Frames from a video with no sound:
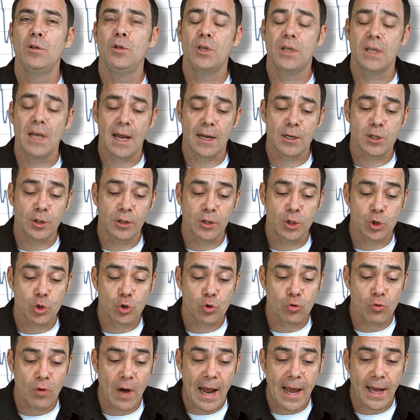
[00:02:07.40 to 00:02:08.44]
you can actually
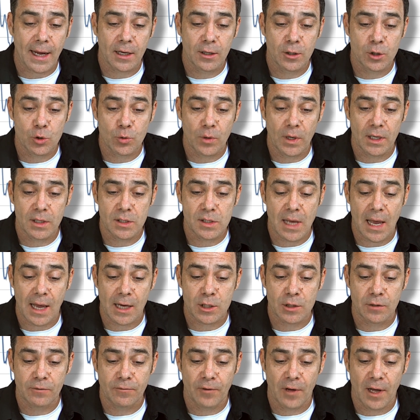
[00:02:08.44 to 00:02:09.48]
track
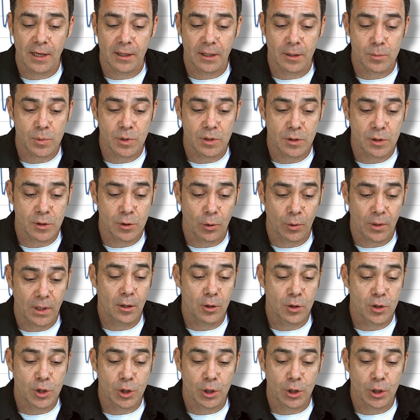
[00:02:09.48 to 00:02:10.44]
transaction volumes. And so here's